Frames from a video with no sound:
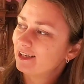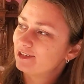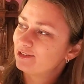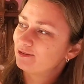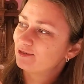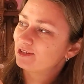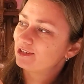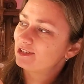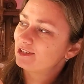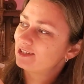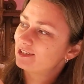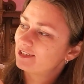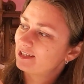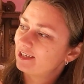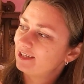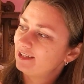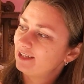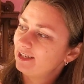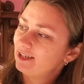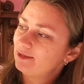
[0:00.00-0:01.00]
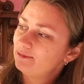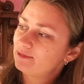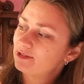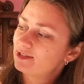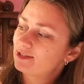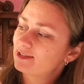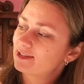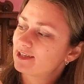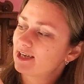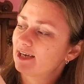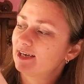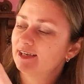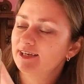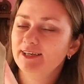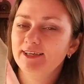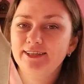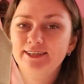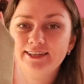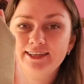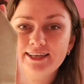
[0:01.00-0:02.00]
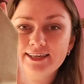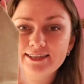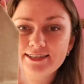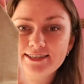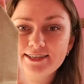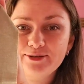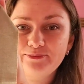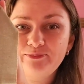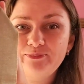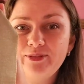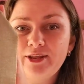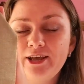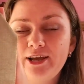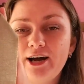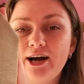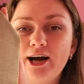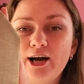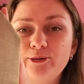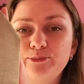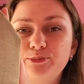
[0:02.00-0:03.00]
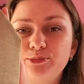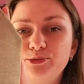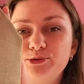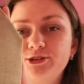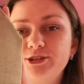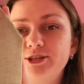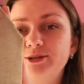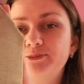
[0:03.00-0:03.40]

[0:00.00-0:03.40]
As you can see, their names, Zarya and Gerza. I put